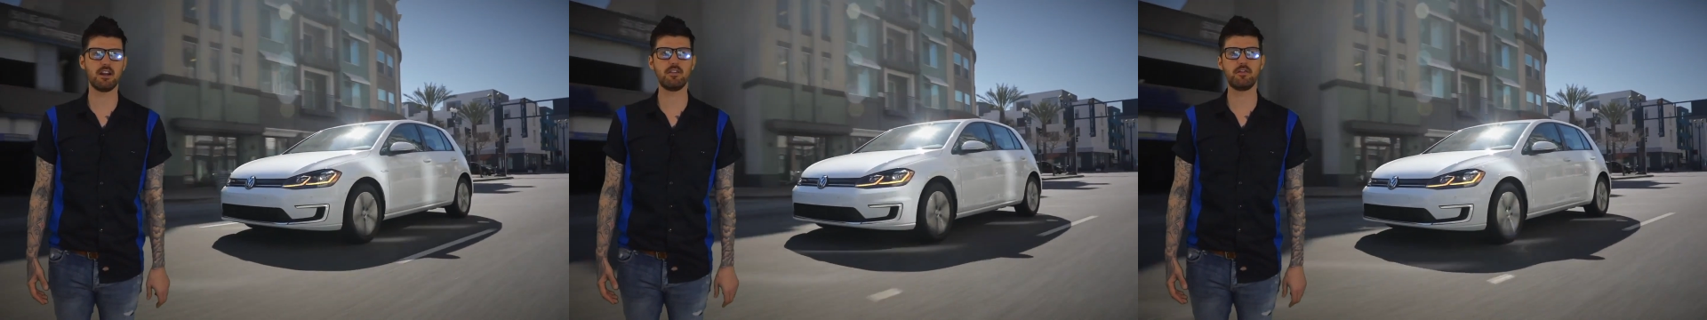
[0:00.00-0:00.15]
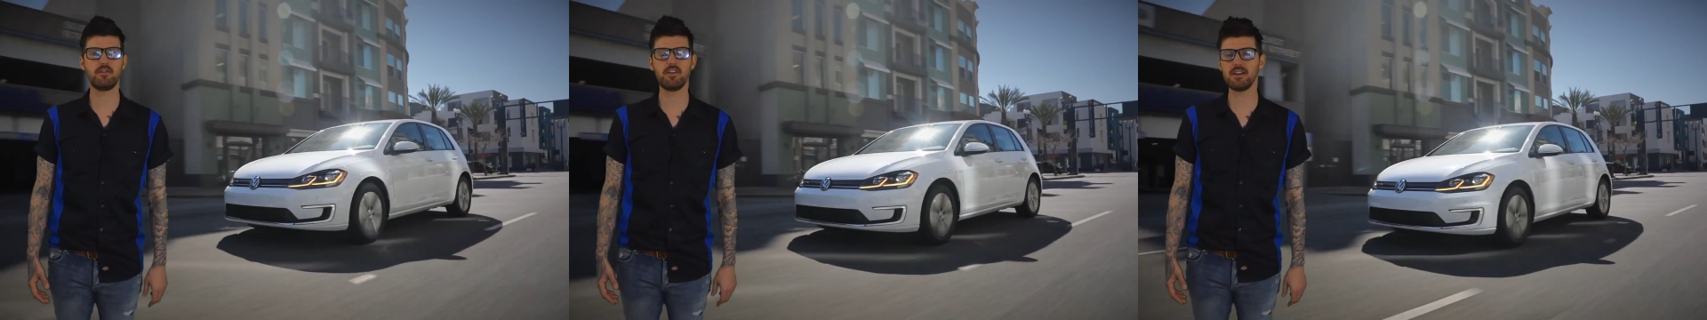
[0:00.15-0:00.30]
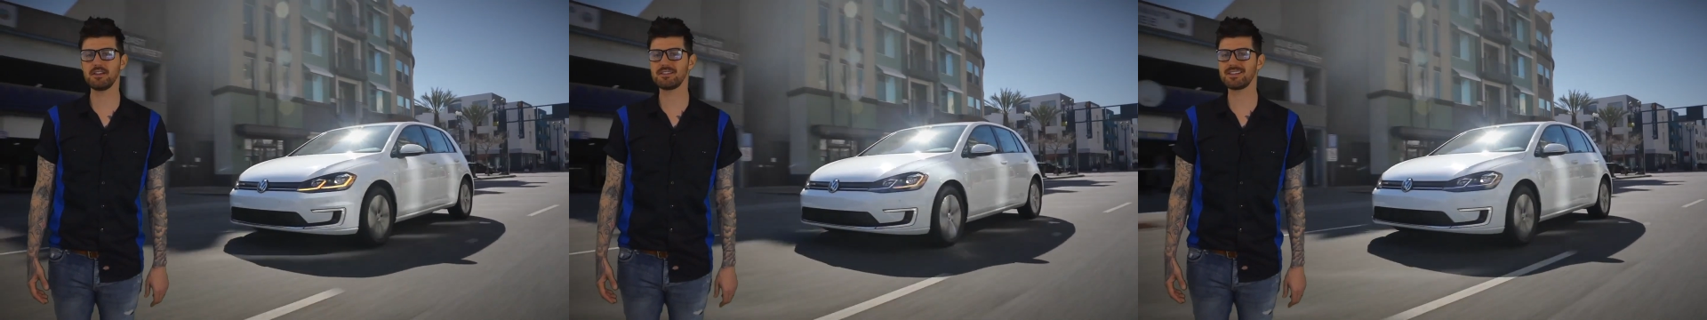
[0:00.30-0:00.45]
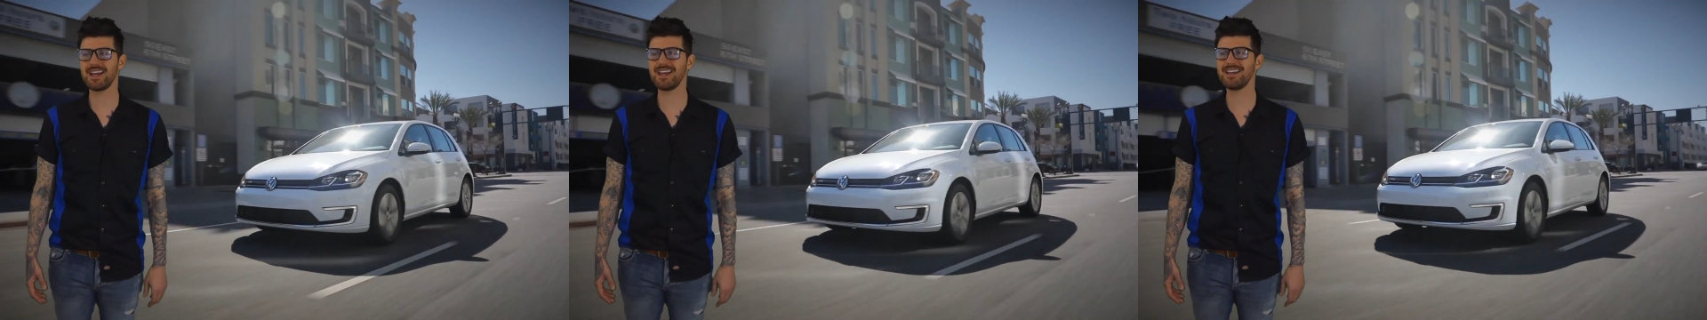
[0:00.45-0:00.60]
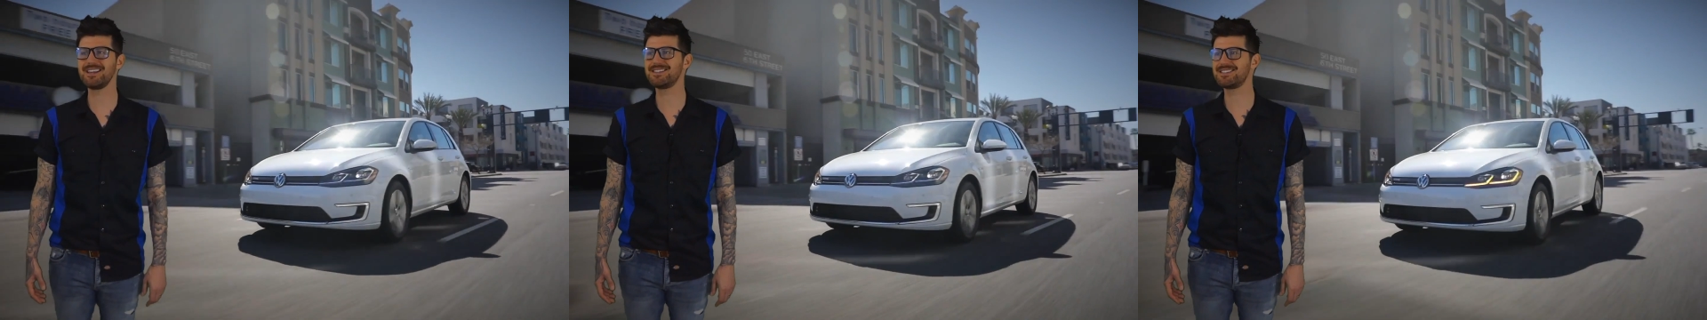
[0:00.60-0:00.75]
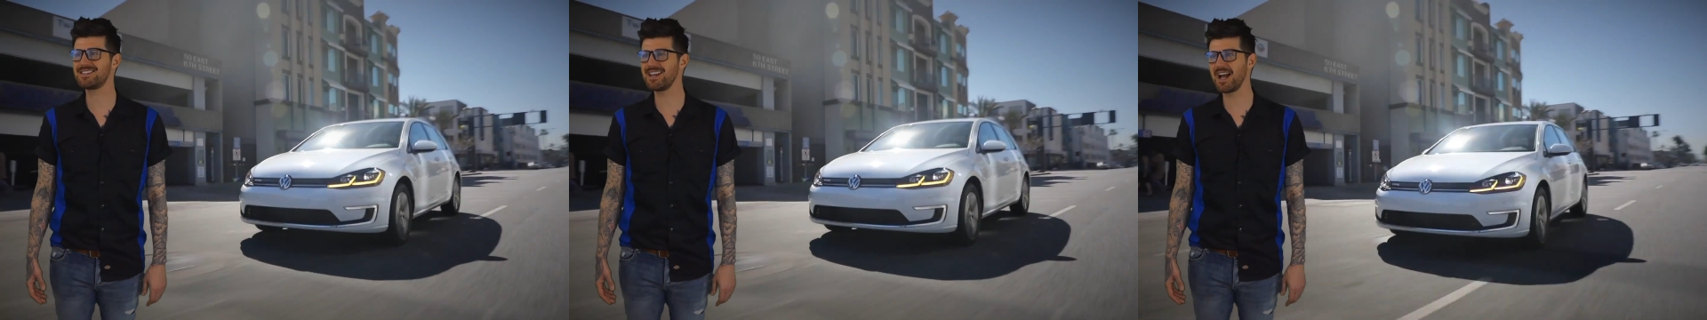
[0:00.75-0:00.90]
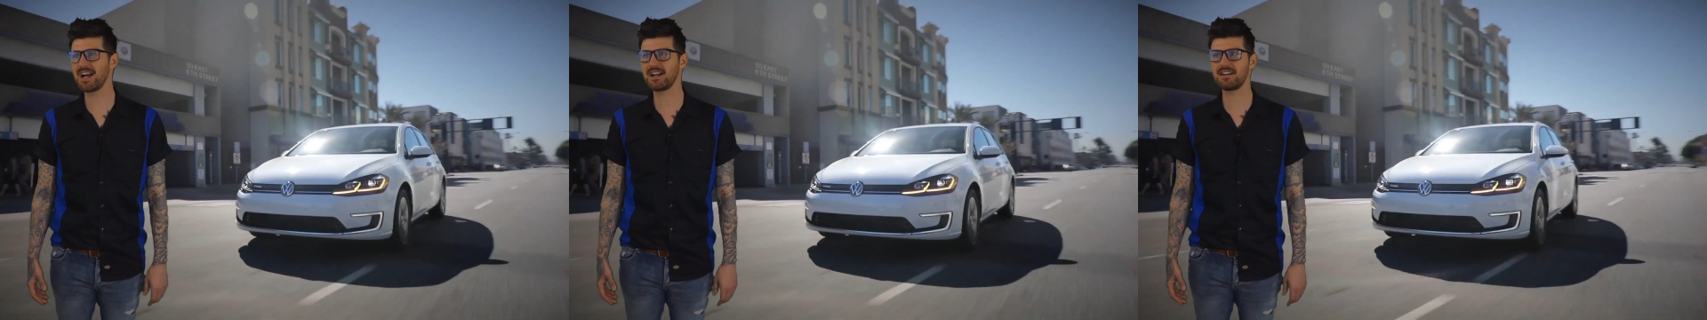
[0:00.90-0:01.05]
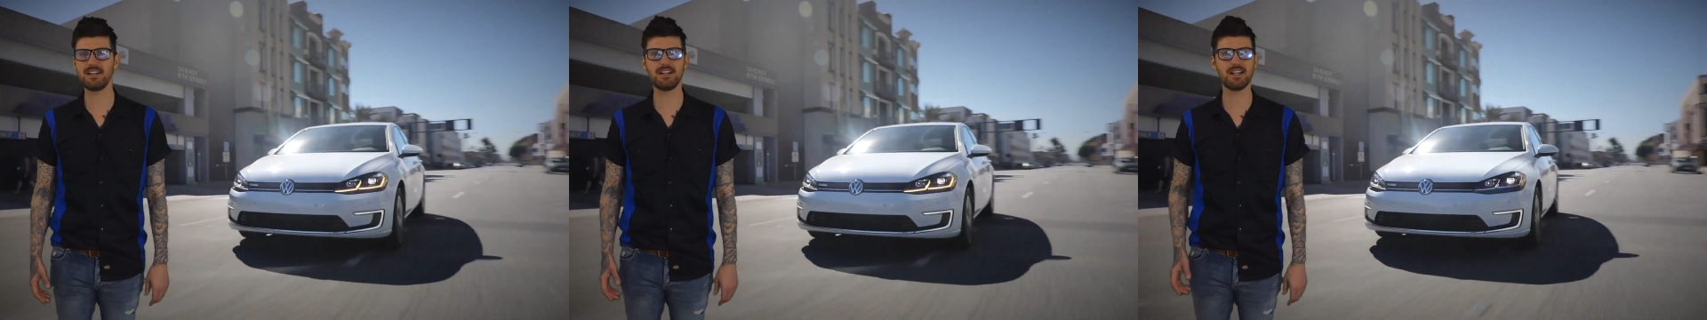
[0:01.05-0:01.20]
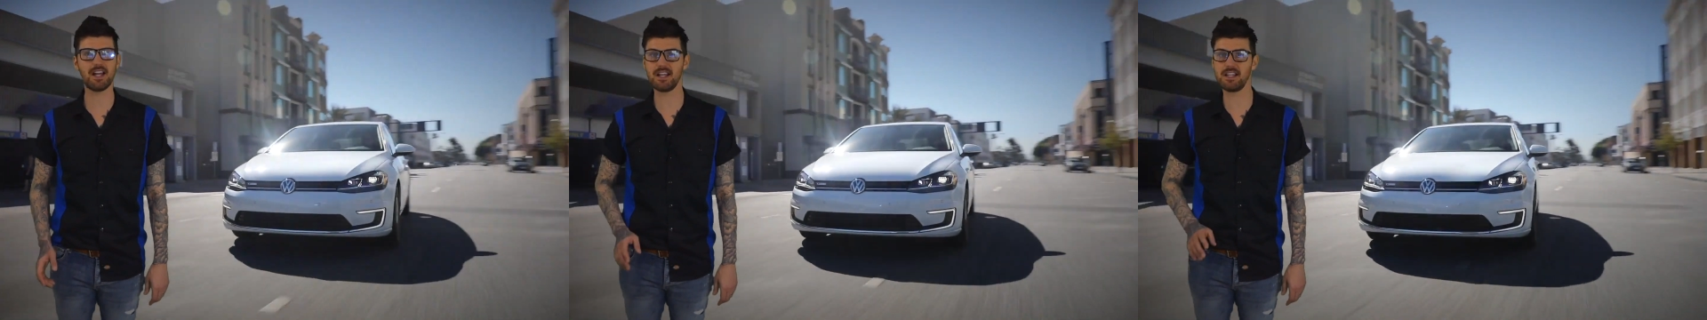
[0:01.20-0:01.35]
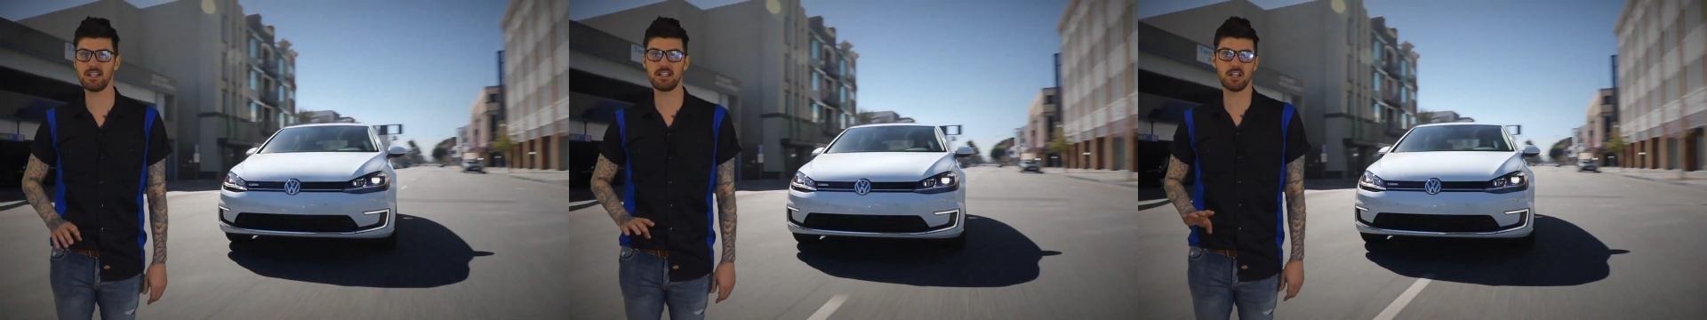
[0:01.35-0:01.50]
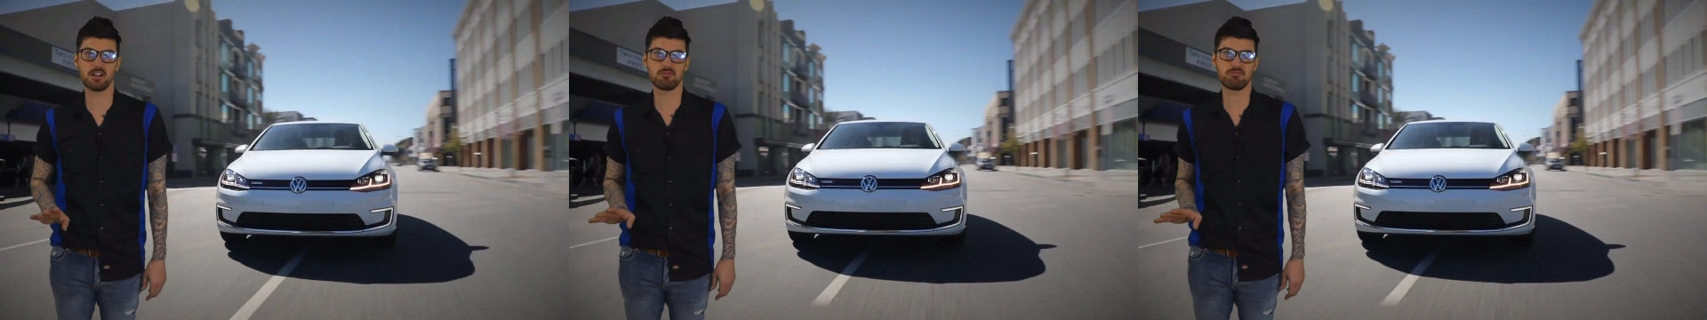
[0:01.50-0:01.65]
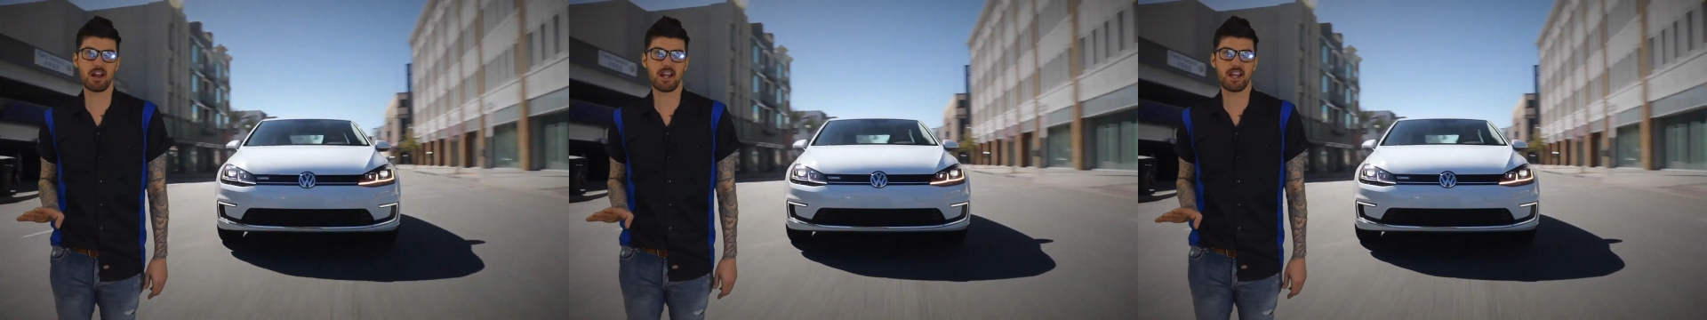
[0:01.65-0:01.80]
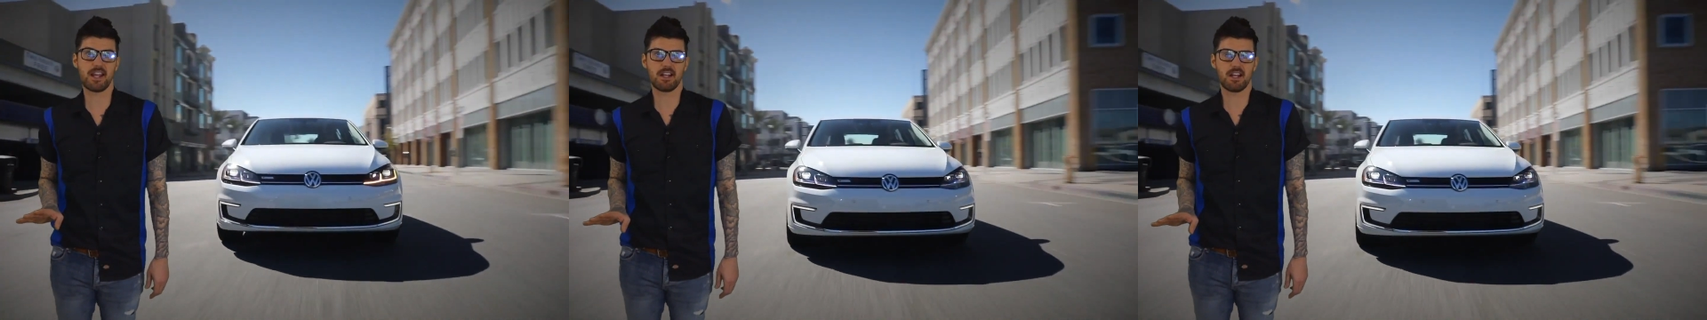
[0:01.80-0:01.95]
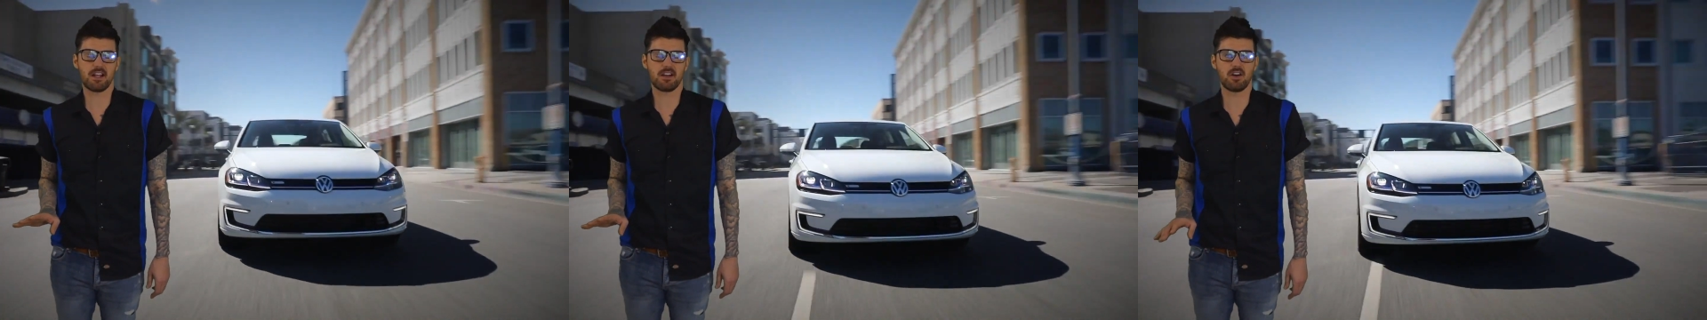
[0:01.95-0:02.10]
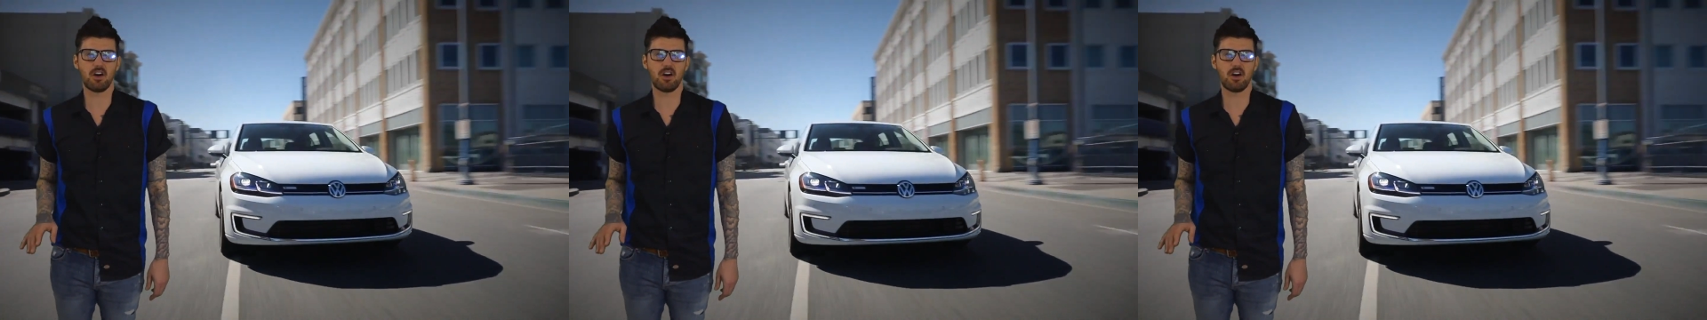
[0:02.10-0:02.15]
it feels exactly like a regular